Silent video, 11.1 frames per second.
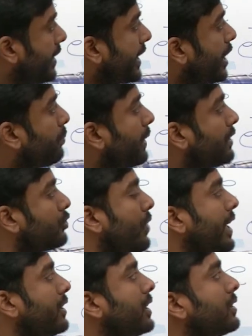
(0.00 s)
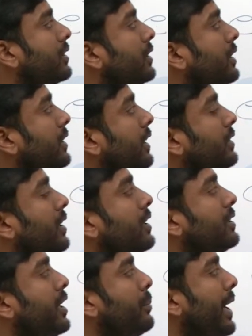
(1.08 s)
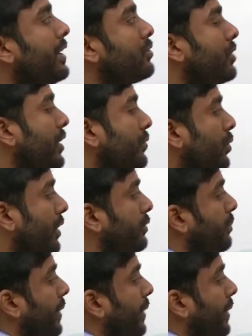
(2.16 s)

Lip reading: 10 plus 23, 33. 33 minus 34 is